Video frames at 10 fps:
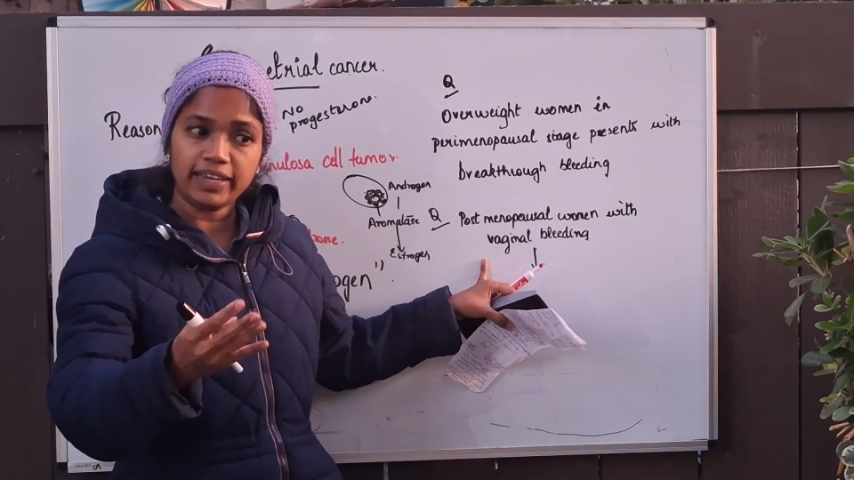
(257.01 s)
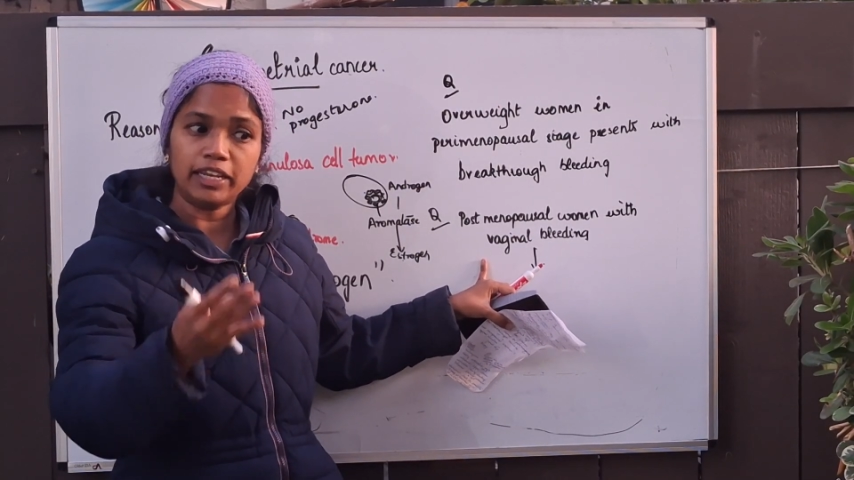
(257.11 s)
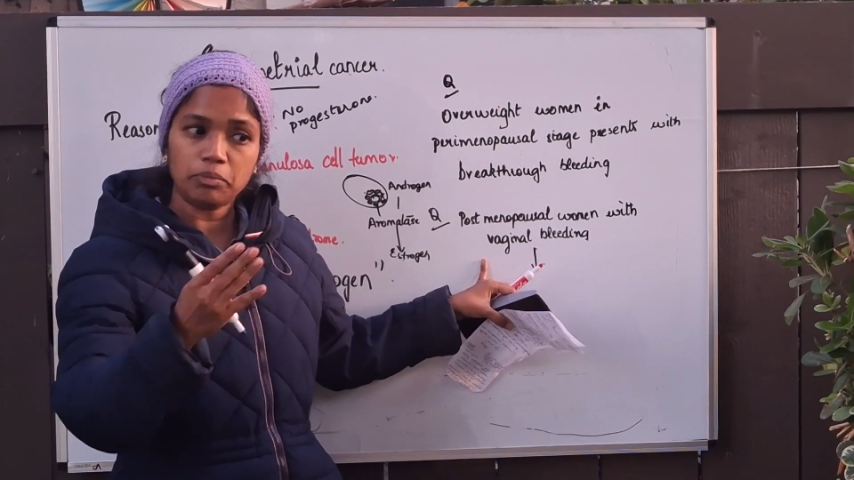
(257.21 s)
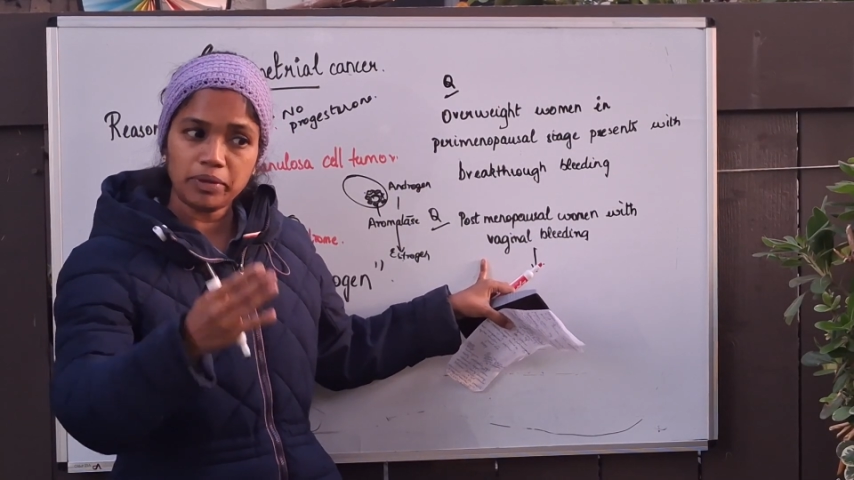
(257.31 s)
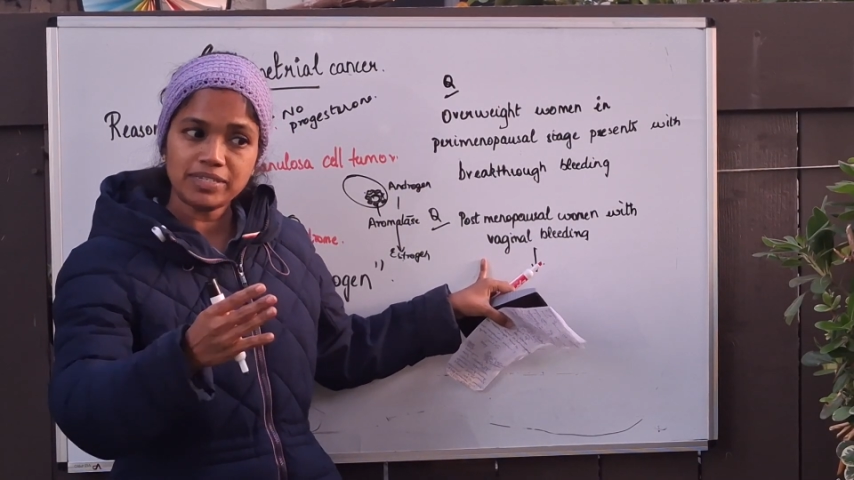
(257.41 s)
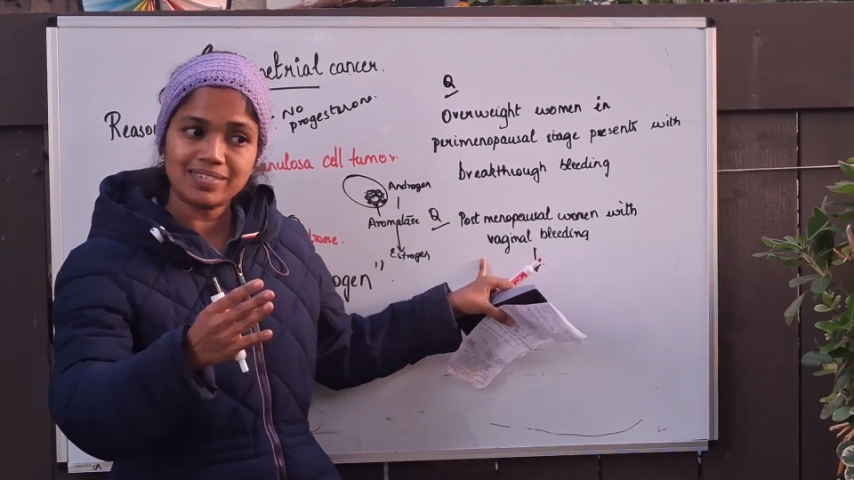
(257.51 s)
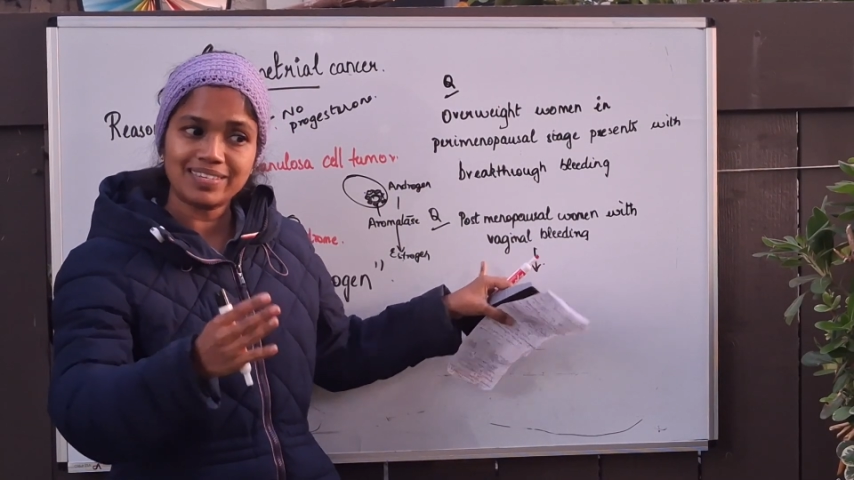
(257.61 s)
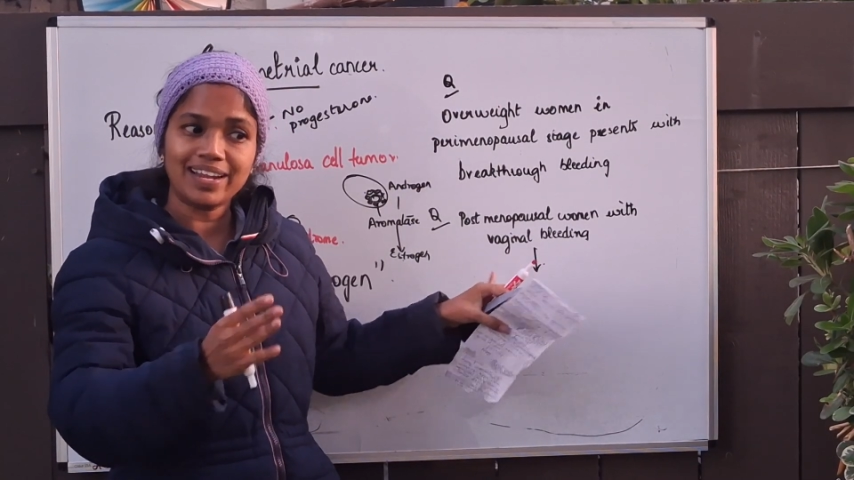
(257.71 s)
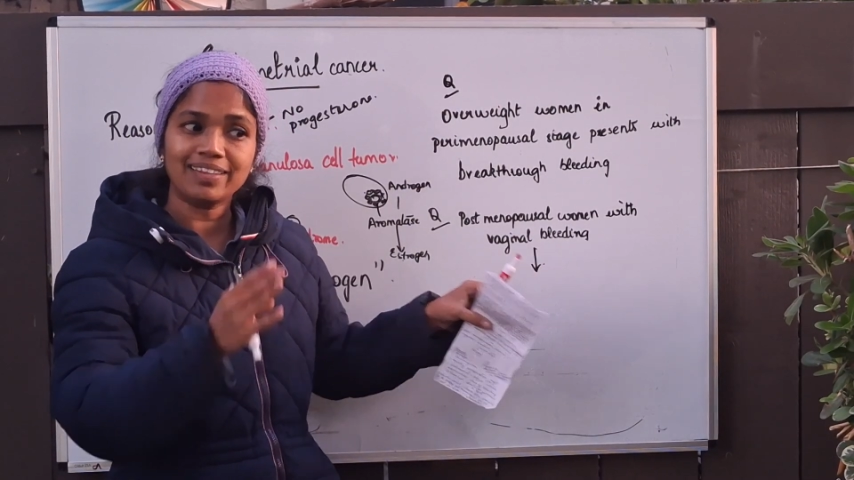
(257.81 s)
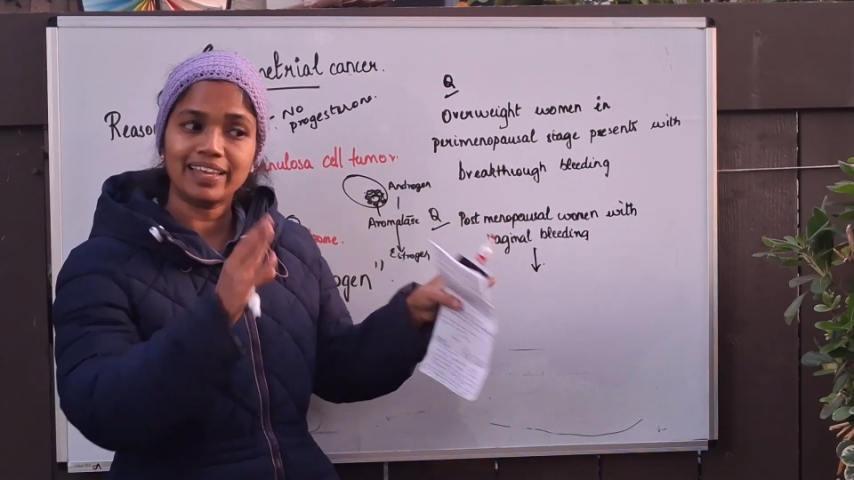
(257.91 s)
it means
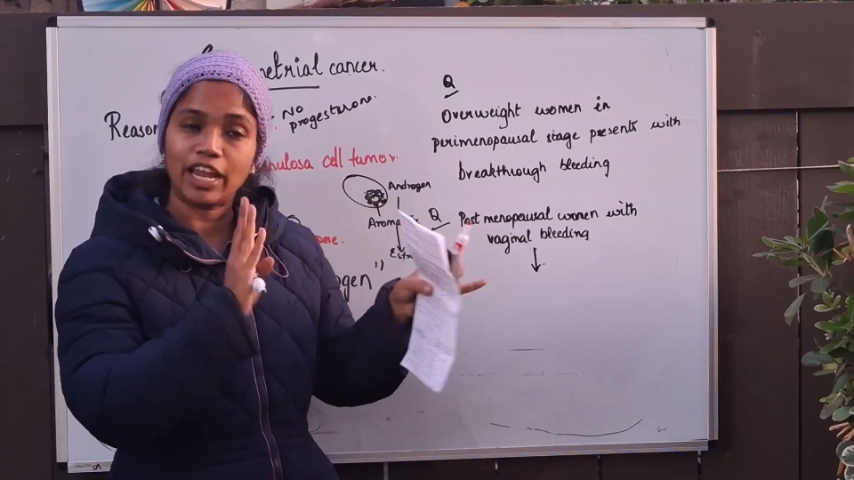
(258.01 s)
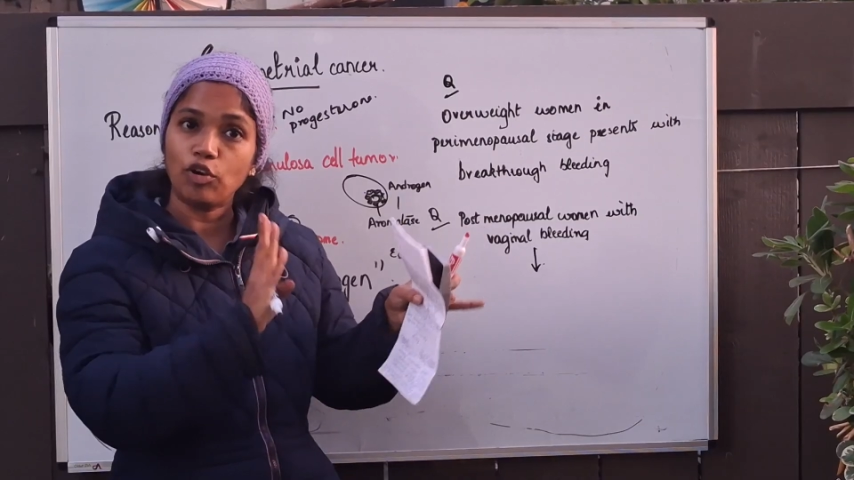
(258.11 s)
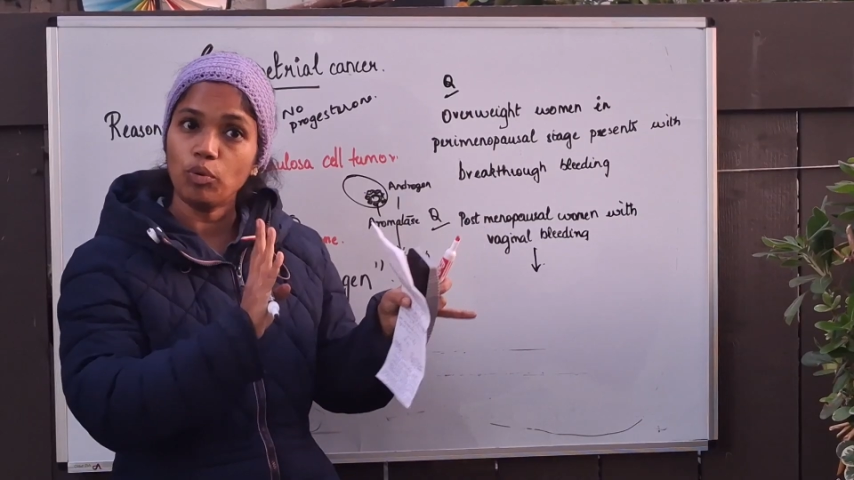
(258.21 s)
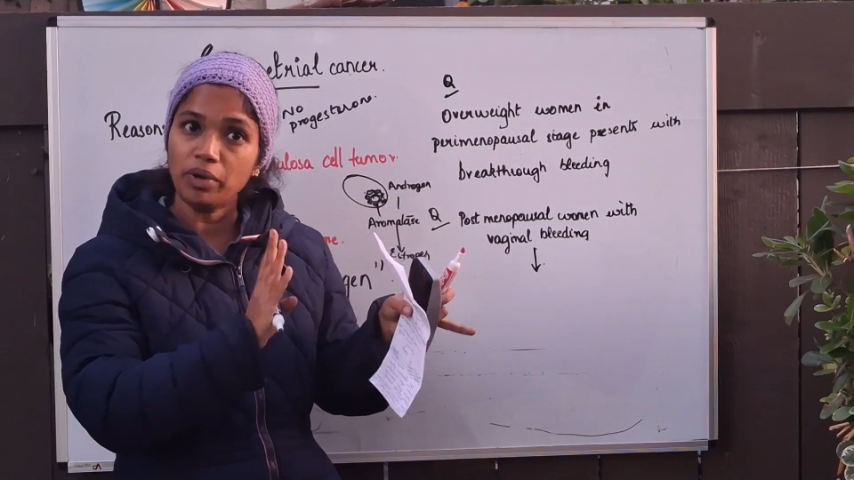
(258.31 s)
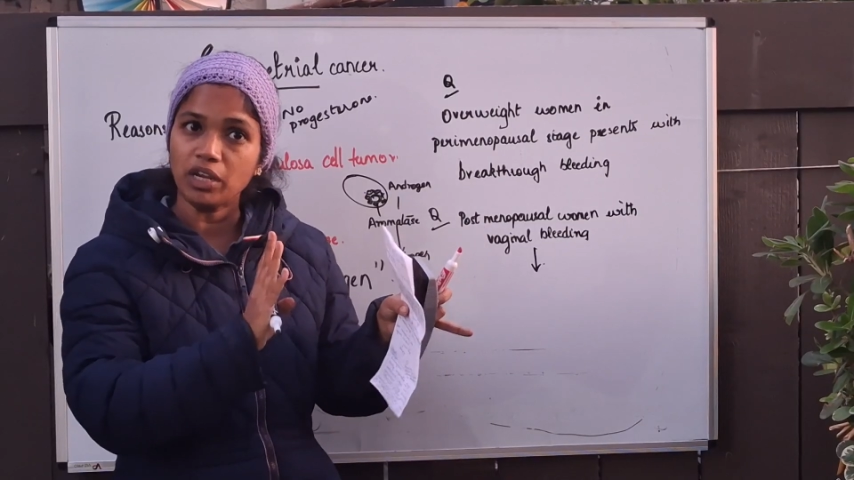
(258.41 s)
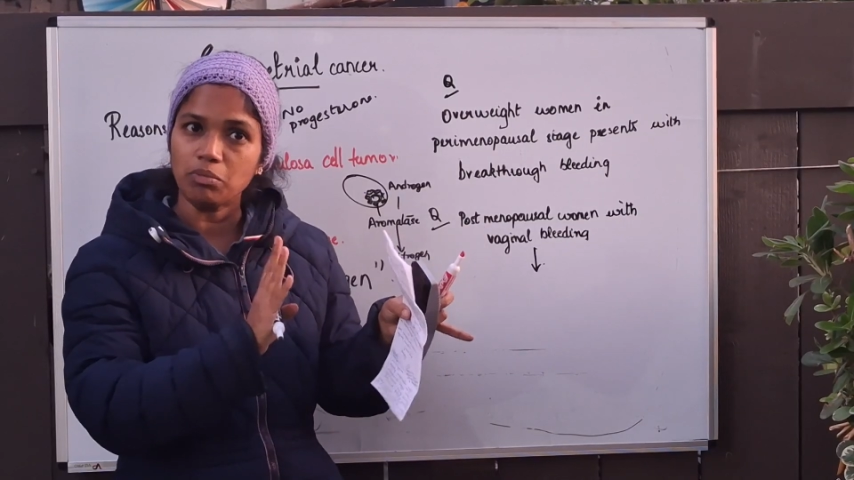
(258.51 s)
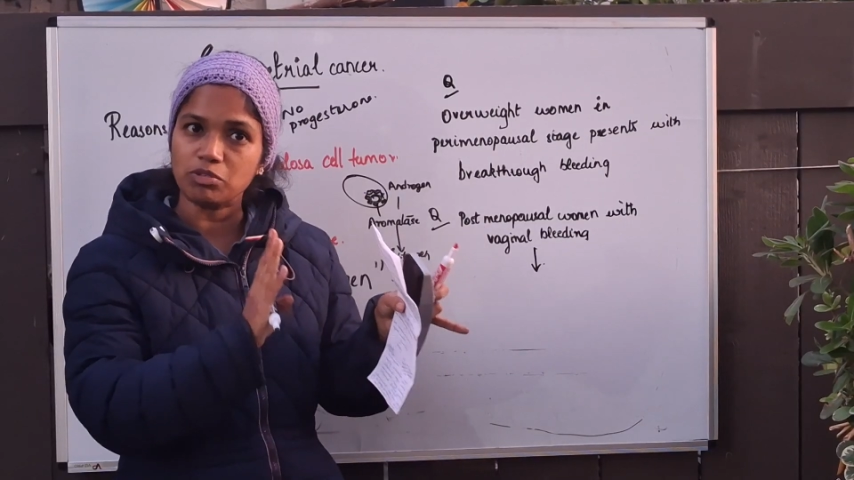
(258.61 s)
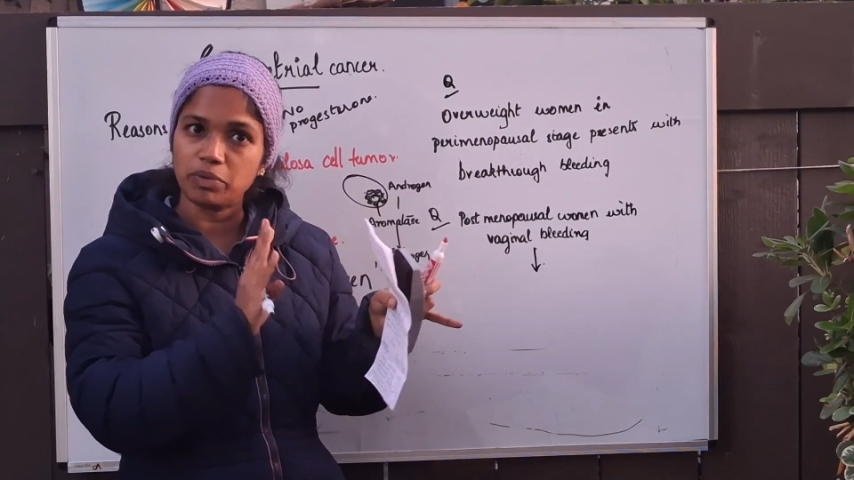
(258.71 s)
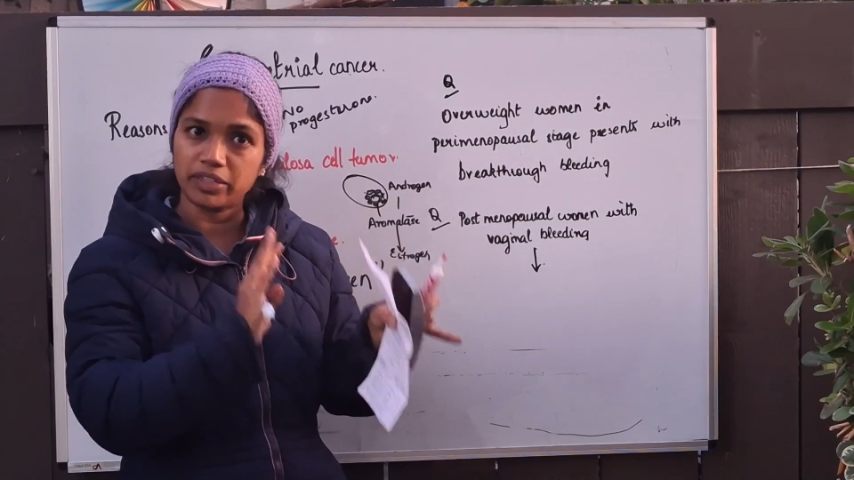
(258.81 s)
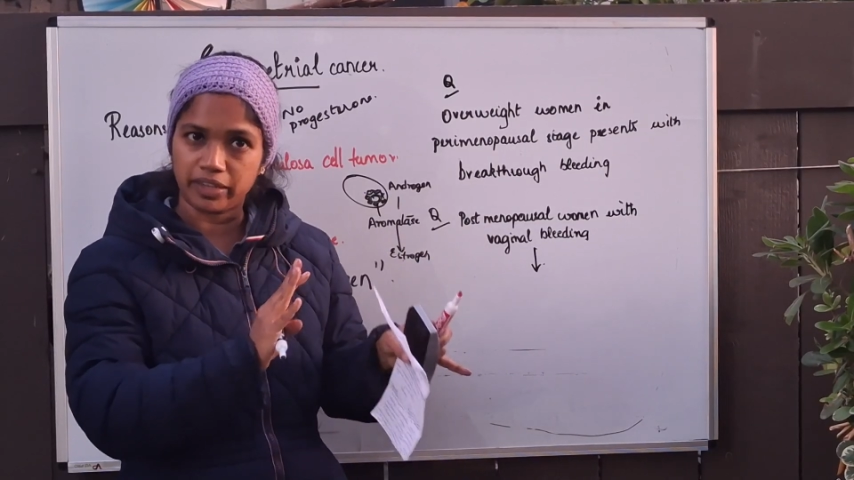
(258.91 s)
that the endometrium
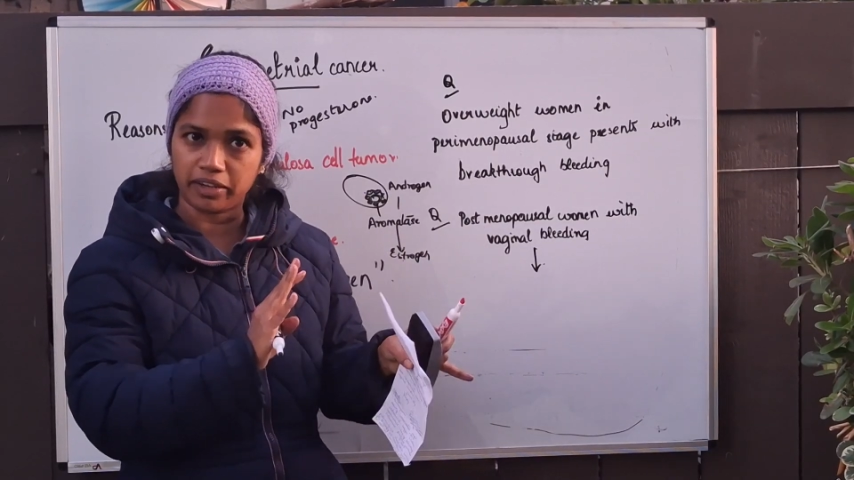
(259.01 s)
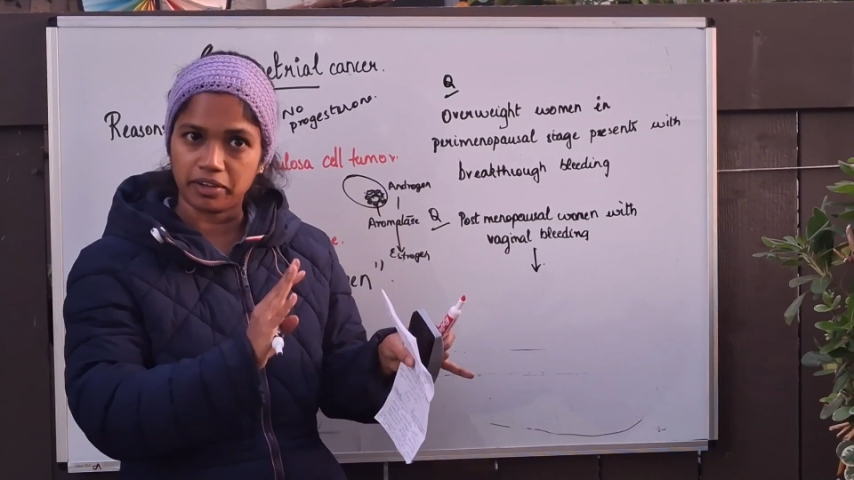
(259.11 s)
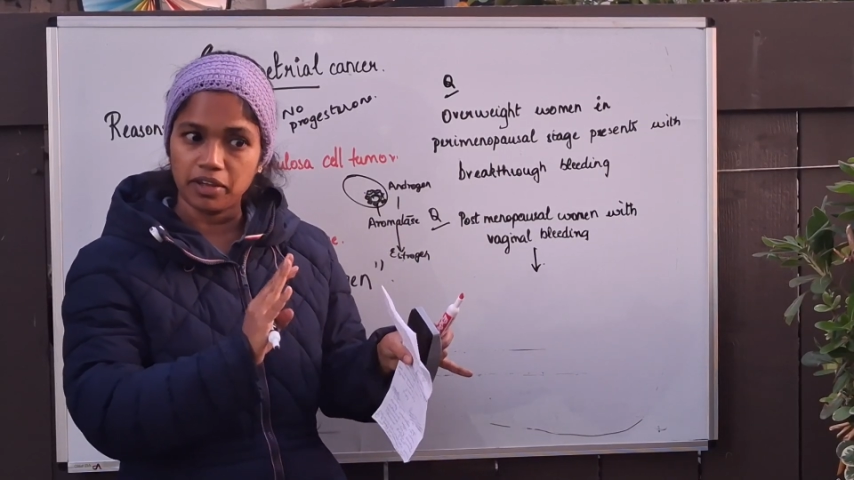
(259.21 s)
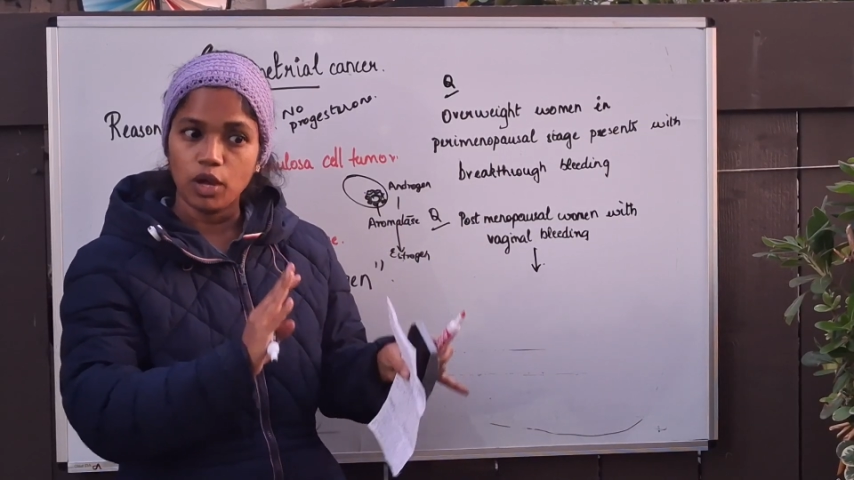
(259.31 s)
has been thick.